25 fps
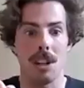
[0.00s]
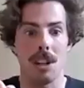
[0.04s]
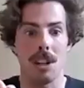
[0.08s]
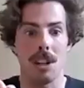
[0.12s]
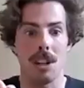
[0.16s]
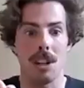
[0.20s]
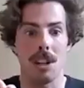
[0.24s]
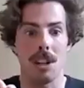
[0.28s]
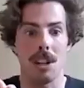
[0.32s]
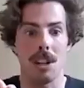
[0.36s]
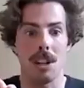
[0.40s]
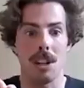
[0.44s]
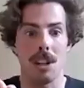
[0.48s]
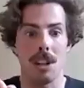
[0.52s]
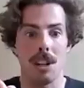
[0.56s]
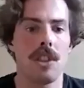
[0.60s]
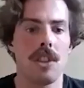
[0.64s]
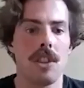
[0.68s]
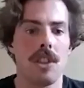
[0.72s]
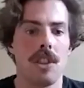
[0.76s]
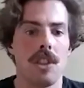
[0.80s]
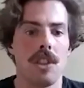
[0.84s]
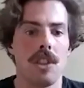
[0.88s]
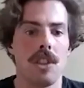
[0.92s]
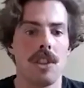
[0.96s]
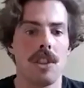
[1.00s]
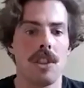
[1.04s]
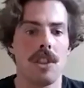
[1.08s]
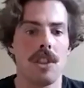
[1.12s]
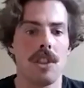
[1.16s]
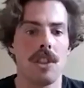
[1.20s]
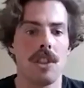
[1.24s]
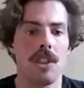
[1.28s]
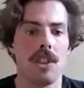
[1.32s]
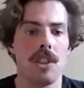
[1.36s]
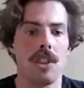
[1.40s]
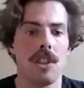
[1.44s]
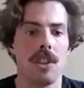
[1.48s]
political strategy
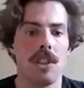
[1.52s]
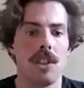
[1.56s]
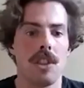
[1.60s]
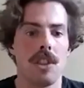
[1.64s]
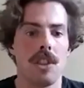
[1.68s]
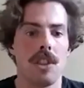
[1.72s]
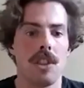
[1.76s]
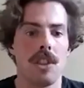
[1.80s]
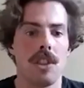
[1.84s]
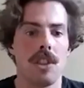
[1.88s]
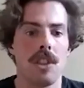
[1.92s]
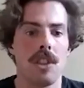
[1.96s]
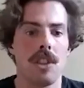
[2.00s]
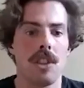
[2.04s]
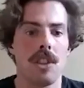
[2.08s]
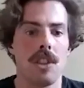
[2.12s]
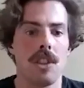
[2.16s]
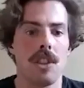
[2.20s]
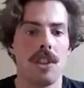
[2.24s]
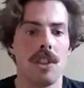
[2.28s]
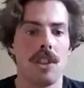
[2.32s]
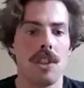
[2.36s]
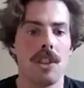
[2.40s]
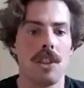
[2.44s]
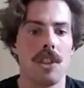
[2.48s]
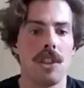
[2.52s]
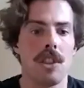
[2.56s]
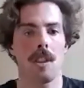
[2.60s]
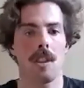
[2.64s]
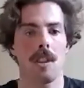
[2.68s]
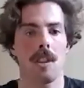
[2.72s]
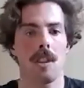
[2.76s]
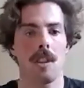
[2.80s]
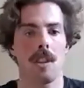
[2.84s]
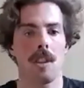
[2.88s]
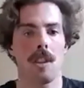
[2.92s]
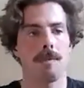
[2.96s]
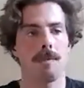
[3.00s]
in taking this ambiguous
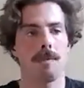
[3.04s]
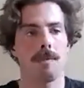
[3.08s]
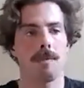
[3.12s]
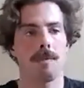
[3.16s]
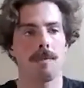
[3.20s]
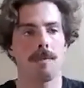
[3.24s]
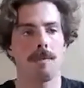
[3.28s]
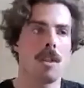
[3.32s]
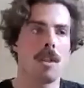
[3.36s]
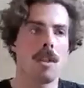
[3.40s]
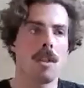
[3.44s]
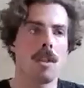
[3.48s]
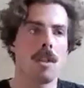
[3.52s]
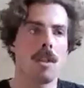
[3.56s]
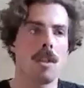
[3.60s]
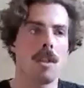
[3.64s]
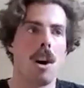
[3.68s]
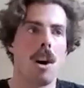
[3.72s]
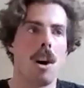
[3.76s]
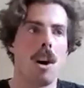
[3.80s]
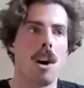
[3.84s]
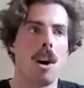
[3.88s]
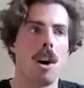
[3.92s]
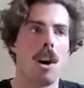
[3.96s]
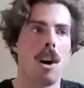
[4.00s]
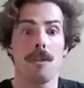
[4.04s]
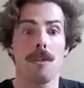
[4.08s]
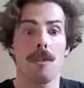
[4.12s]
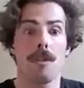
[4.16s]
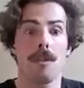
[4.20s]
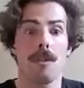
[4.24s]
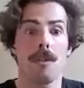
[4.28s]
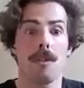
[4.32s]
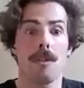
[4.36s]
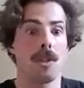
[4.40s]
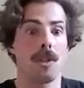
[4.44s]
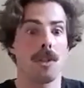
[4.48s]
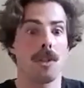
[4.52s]
position, or if
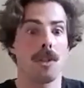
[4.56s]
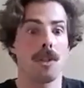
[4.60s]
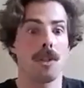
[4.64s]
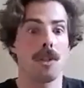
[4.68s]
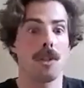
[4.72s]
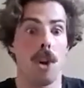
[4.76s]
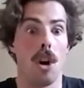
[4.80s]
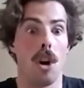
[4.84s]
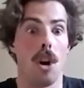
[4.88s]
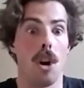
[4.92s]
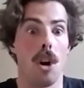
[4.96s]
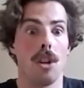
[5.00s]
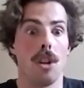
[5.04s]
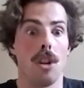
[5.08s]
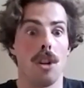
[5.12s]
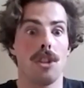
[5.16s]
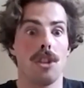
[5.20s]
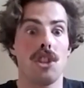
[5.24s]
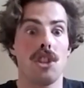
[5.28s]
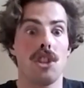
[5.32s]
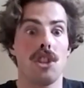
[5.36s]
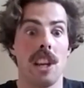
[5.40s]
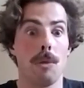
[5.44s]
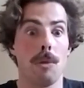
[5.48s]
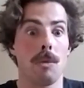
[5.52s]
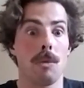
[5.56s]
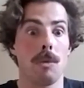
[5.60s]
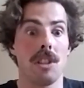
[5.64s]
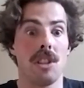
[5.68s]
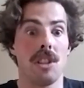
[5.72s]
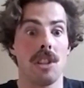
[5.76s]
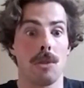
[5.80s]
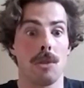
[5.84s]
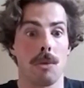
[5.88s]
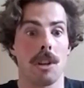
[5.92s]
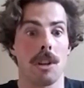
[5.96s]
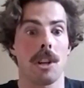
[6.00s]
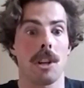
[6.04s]
it's just a genuine
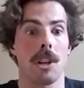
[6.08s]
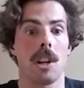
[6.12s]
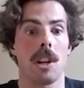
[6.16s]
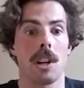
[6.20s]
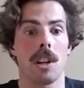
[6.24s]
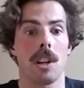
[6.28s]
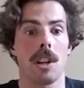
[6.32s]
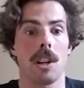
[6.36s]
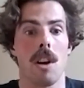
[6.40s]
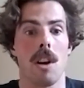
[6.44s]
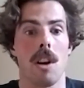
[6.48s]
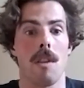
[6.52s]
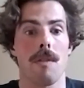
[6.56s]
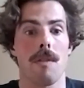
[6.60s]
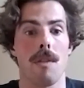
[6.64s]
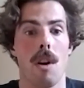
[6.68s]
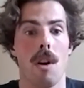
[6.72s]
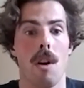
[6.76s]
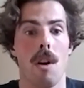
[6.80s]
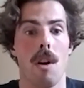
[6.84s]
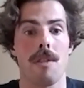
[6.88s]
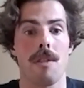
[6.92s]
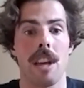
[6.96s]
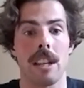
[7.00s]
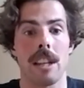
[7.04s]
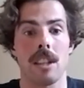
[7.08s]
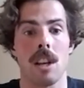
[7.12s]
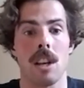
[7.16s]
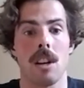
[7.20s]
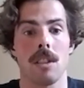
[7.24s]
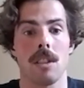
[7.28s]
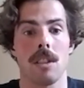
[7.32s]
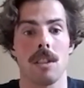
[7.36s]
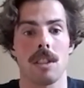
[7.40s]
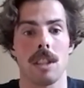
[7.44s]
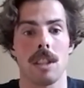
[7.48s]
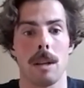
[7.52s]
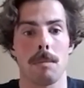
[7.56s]
disregard of, of that
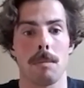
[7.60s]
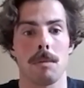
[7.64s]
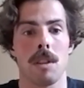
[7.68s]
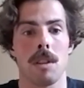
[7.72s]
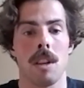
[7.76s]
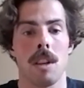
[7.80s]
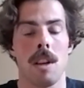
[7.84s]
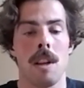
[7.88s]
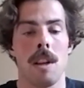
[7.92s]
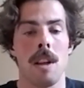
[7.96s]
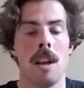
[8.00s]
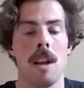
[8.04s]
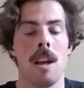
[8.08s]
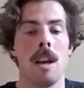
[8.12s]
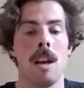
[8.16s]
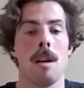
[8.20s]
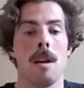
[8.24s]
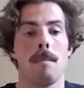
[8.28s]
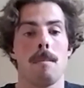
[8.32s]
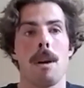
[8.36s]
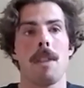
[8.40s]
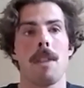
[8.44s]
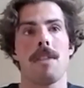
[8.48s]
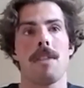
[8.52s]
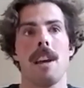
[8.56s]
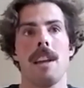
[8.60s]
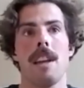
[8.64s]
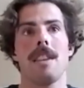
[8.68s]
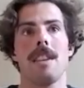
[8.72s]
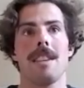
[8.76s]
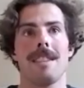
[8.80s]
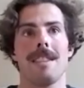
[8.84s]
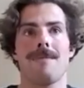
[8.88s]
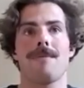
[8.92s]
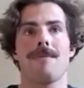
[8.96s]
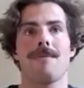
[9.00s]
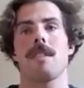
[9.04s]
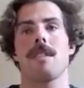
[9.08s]
concept. But
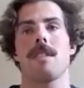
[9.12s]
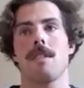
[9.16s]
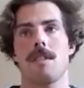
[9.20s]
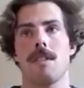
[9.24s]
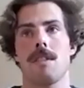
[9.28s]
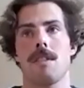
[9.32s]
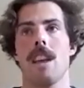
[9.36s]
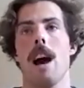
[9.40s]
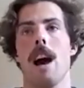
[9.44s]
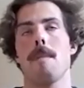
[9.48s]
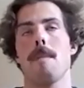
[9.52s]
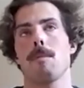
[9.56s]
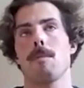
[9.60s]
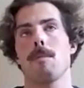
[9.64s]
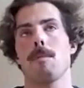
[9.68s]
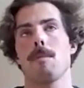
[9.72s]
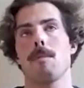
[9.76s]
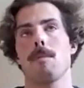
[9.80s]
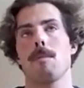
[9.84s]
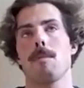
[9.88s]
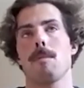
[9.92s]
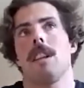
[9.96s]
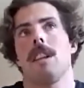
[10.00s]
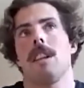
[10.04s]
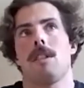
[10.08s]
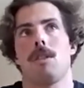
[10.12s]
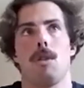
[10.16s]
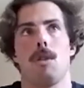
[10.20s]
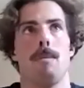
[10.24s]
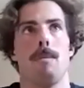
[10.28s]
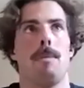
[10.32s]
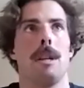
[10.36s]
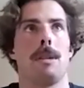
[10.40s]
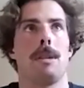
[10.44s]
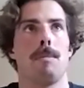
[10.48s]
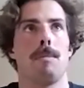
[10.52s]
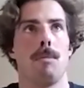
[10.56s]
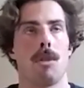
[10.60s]
then now I'm going to get a
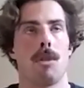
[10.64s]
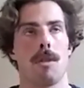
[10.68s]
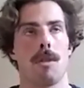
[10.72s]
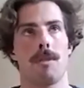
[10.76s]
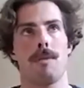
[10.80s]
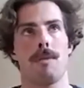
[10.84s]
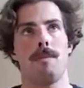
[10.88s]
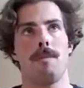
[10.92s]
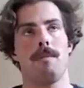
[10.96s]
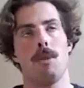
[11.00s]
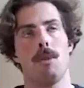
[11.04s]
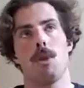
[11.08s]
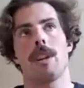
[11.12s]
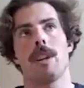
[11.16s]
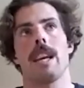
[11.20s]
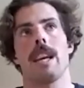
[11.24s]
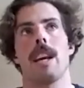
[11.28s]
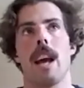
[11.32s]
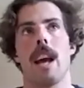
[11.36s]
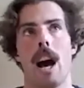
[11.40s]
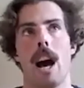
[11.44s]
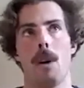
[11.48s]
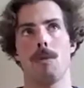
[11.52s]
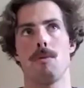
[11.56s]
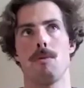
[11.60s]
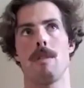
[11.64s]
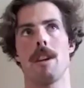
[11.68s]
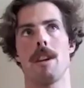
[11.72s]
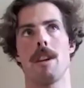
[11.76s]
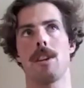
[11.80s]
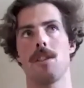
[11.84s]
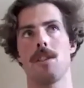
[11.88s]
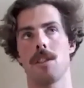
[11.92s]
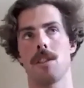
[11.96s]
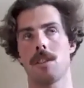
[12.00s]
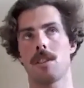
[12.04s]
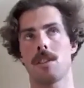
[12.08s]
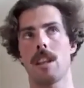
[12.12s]
bit more, okay,
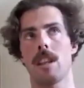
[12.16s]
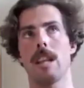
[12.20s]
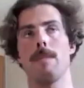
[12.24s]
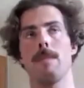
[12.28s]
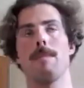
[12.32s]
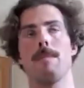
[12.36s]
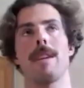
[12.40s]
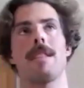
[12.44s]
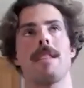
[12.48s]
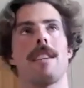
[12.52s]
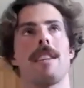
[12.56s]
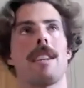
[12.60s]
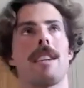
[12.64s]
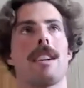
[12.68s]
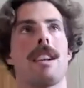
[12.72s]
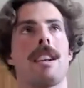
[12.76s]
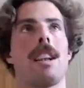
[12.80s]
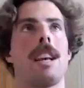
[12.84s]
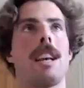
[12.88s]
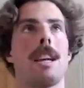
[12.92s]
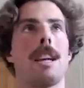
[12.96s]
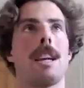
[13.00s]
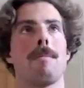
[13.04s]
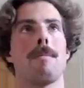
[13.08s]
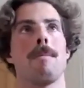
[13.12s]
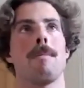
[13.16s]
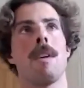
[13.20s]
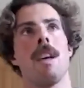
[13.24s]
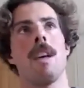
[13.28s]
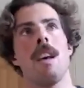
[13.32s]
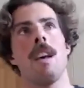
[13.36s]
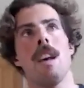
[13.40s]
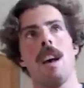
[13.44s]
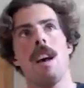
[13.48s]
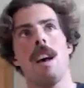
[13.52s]
outrageous and make that claim